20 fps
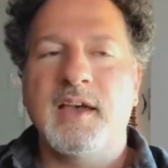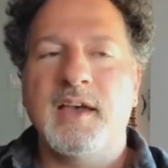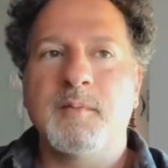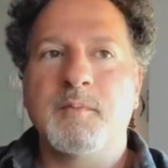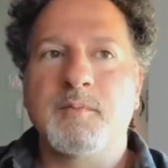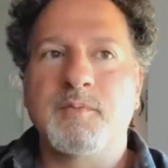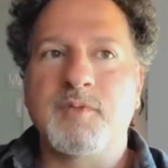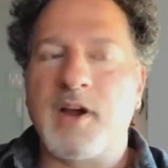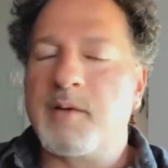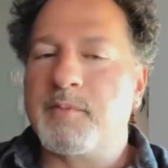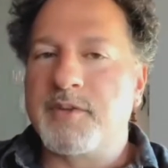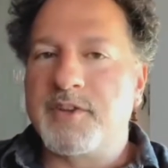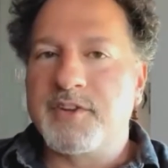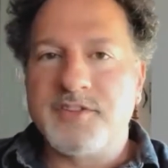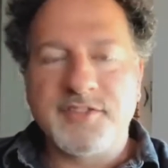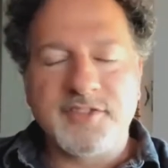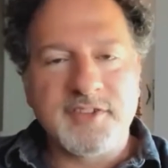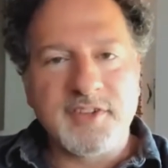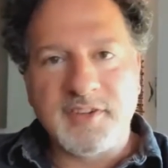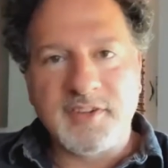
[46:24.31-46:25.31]
Brown
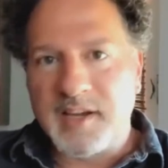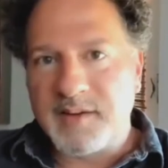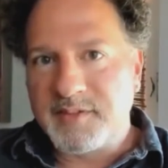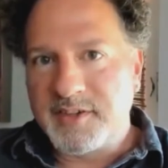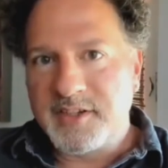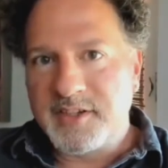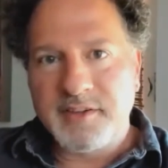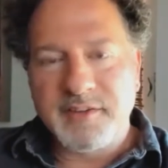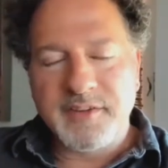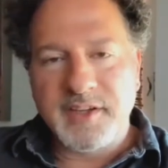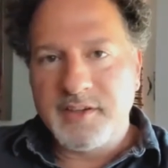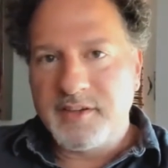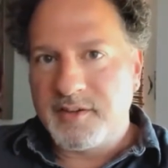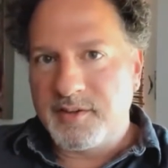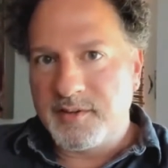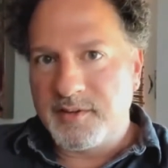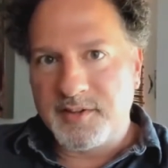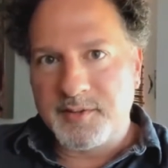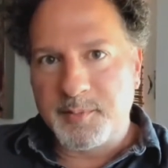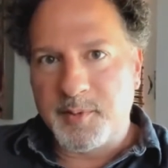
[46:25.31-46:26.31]
Brothers, still, every deal they
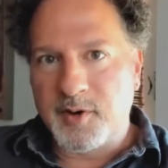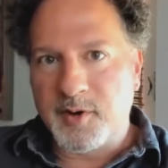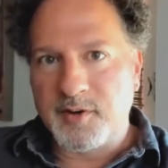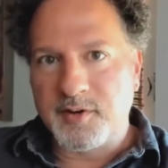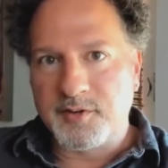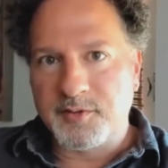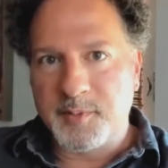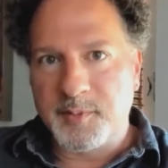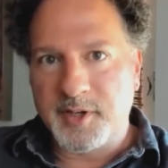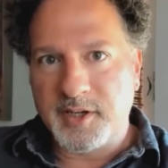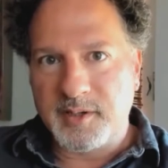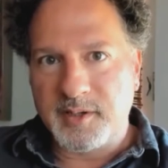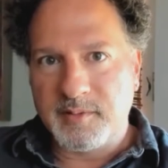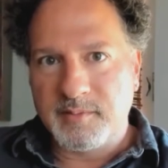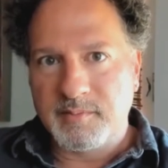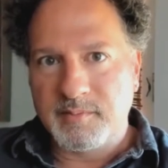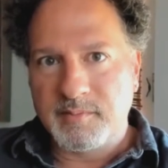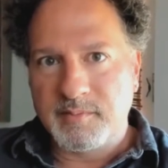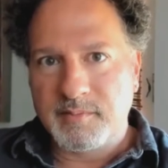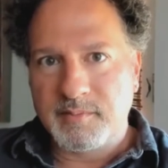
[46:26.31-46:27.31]
do, it's partners' money.
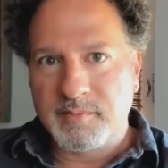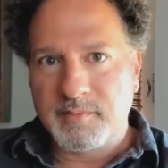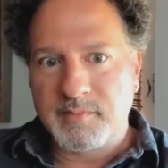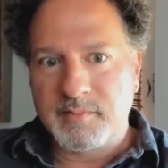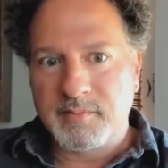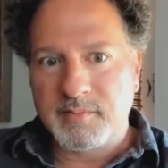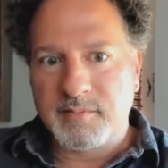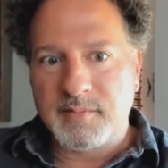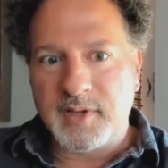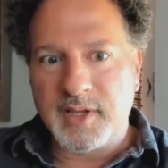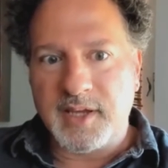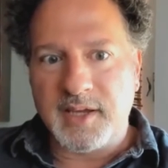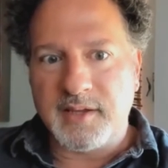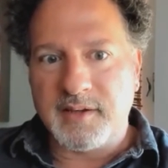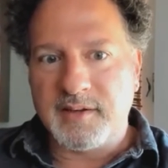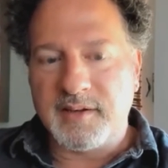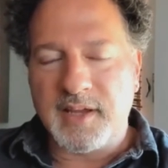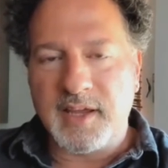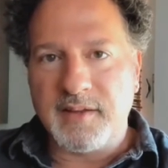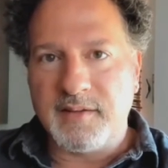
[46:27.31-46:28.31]

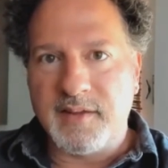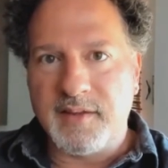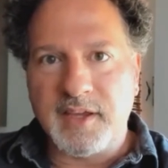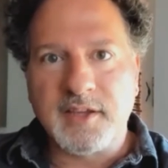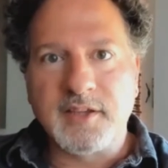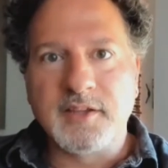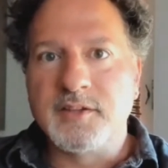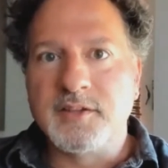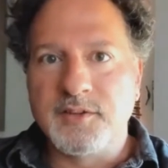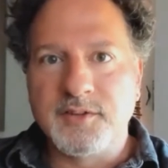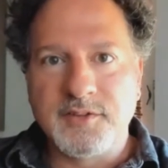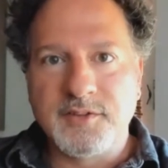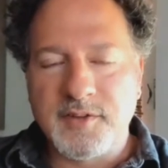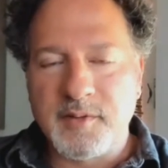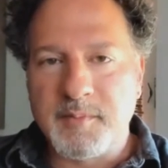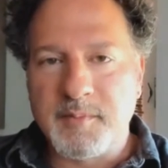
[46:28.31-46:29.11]
And they could lose the